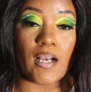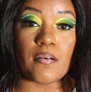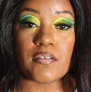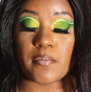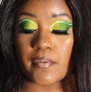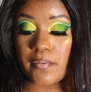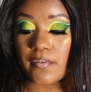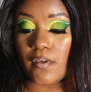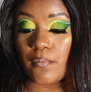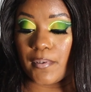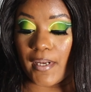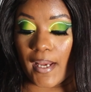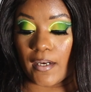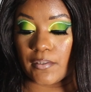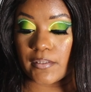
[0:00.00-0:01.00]
I'm supposed to be going
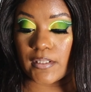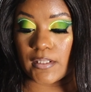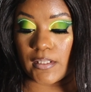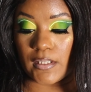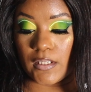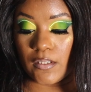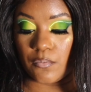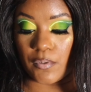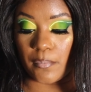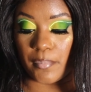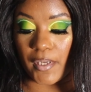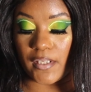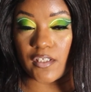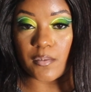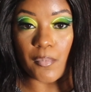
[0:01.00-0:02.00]
out to eat with
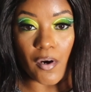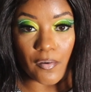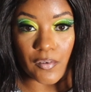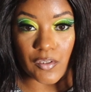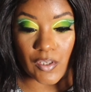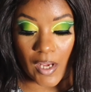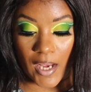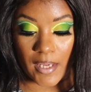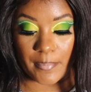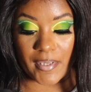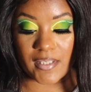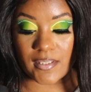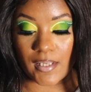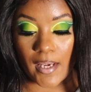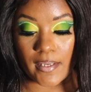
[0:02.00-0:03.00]
Bae tomorrow. I'm
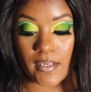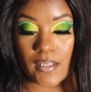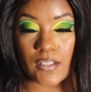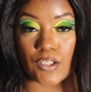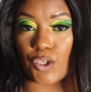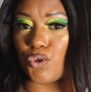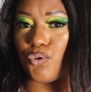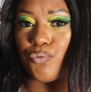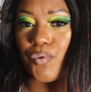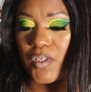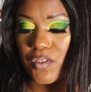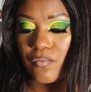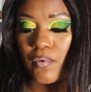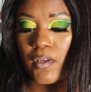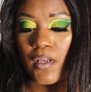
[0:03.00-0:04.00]
excited. It's a new
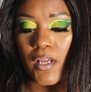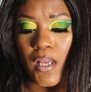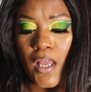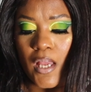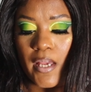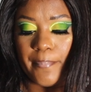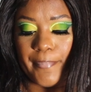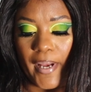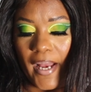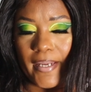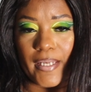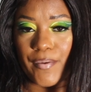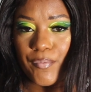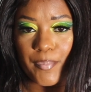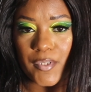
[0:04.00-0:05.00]
restaurant I've
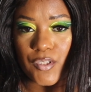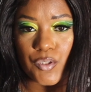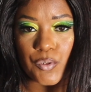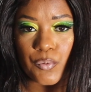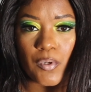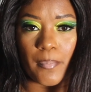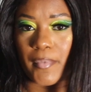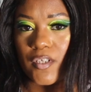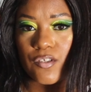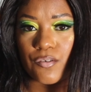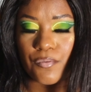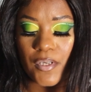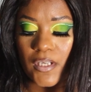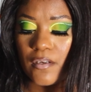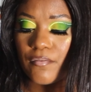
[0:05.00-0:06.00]
never been to, a
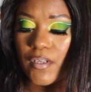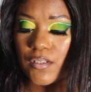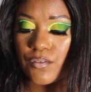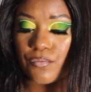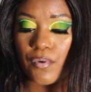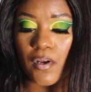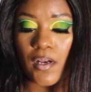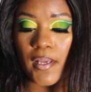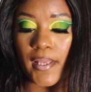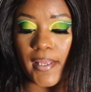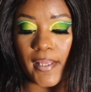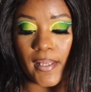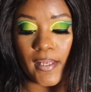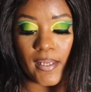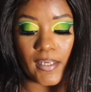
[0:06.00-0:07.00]
Mediterranean restaurant,
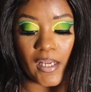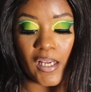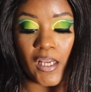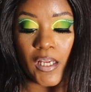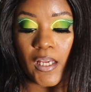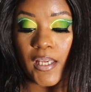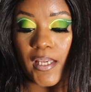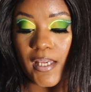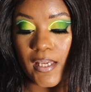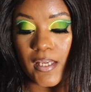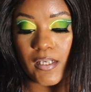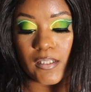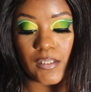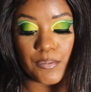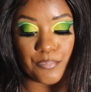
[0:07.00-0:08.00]
and I
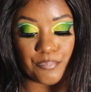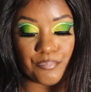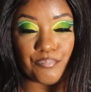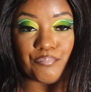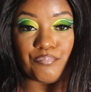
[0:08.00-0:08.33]
am